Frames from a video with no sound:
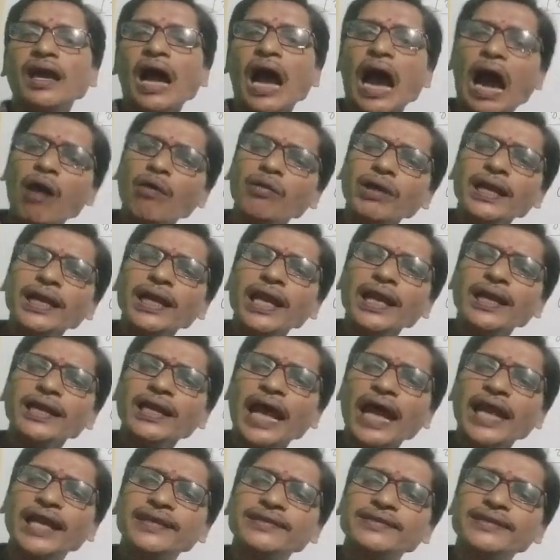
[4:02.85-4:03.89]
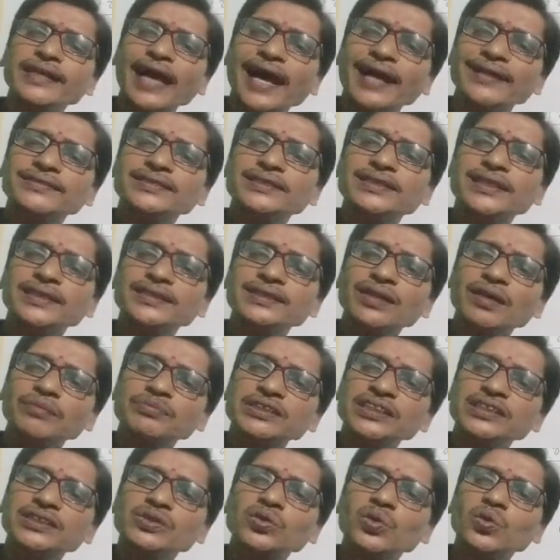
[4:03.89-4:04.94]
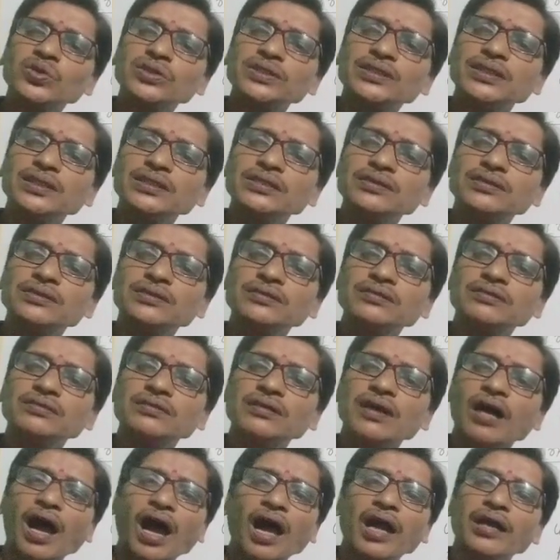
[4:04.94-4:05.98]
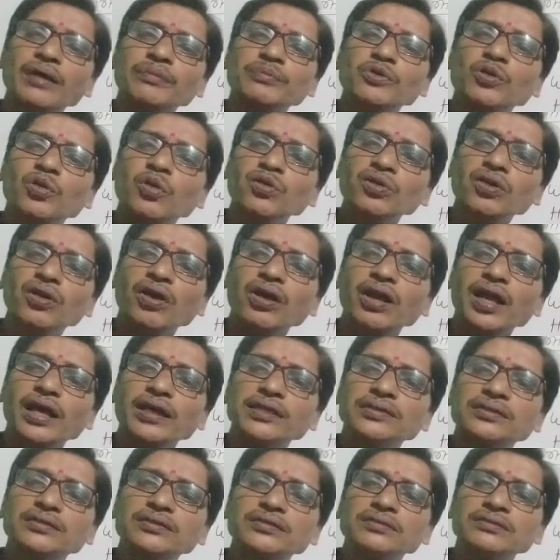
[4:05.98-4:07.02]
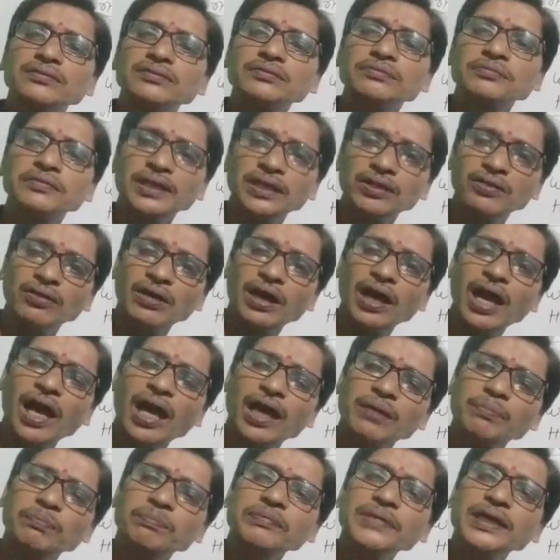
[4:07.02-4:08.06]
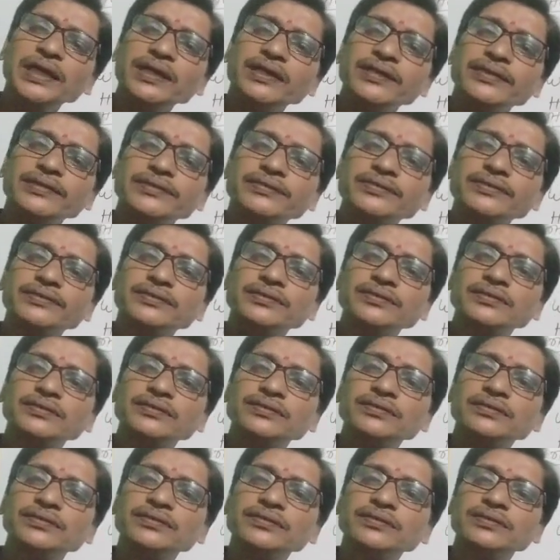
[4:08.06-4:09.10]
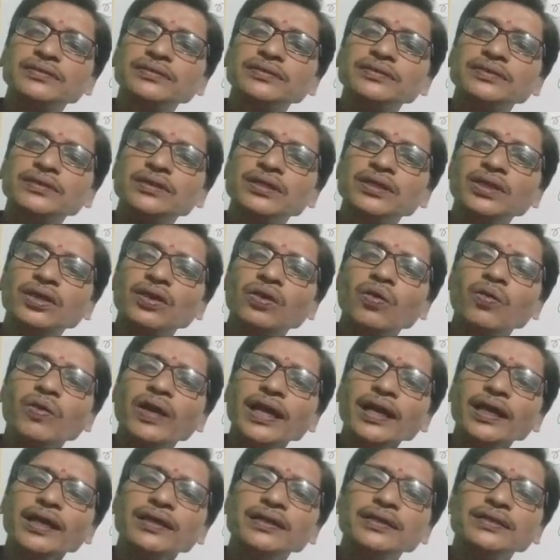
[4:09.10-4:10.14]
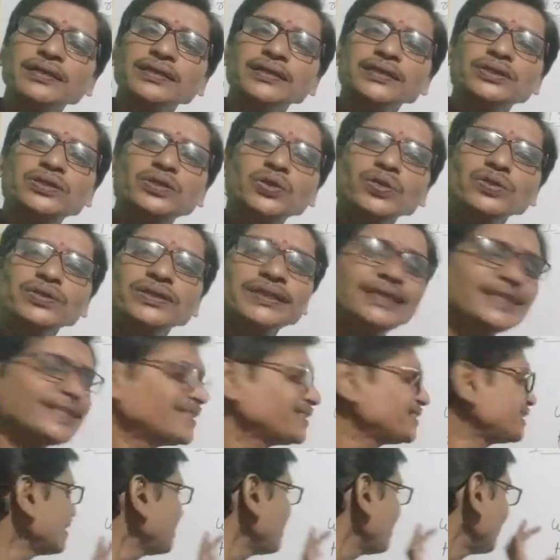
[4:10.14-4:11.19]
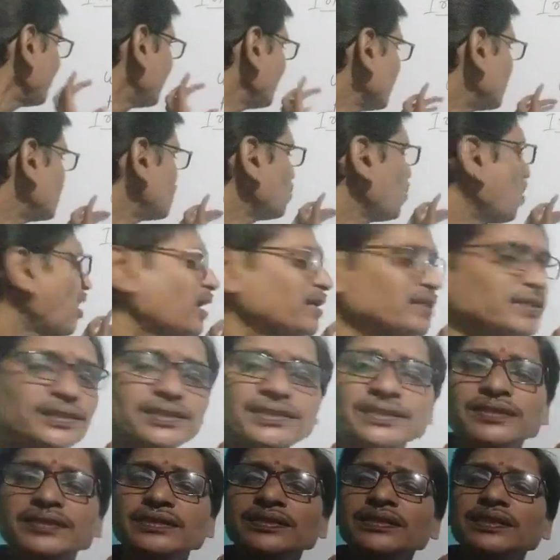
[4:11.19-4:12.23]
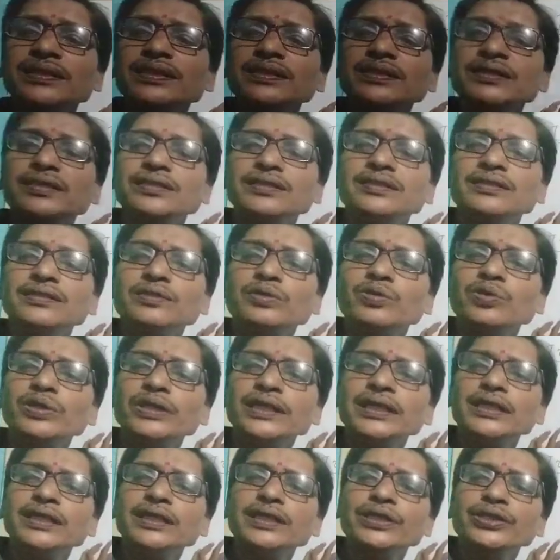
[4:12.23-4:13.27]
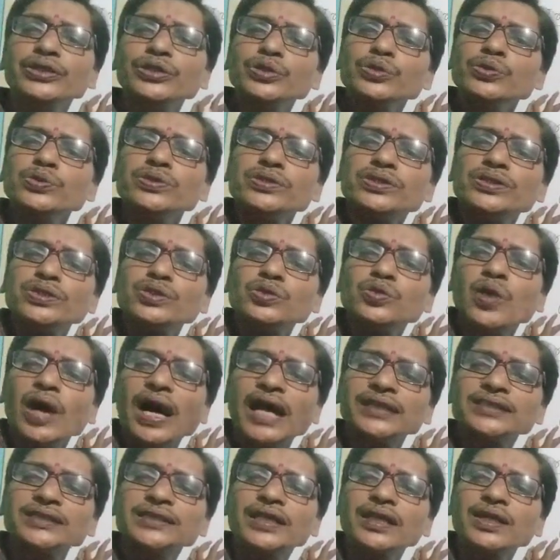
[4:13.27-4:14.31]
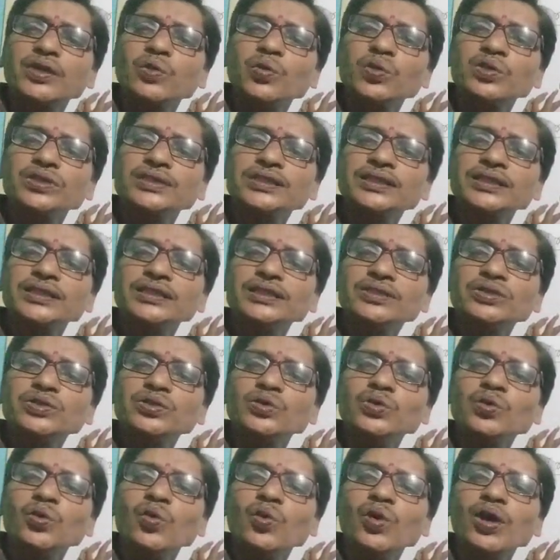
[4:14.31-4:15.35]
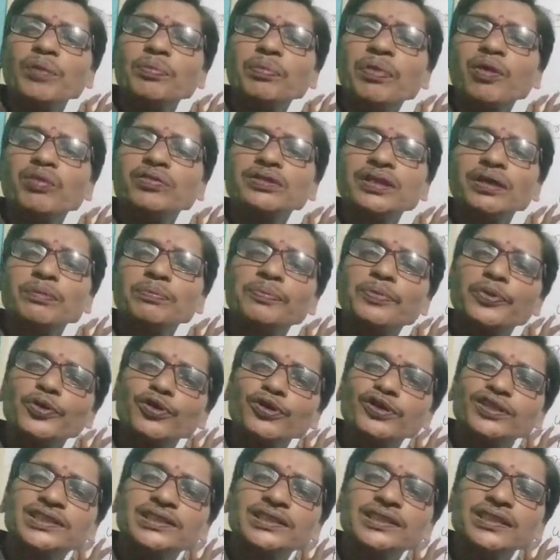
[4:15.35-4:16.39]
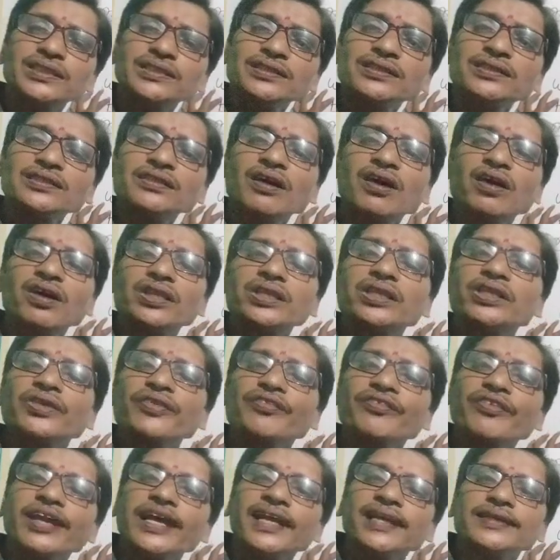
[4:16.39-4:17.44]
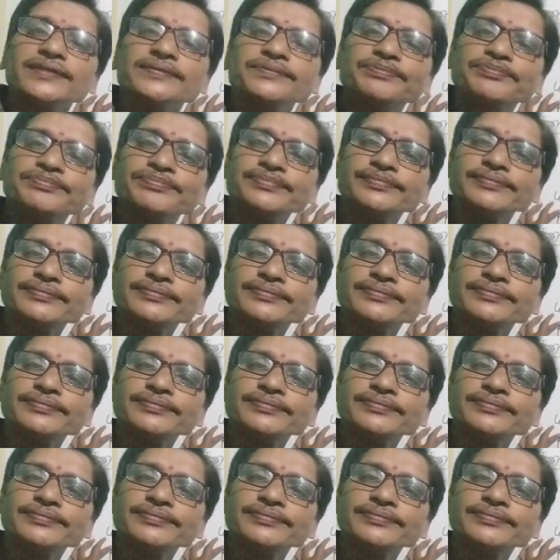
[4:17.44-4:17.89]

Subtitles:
How can I write the answers of these questions? I have no knowledge. Will you help me? Okay. So these are these words we use to ask a question to know about the process or the way.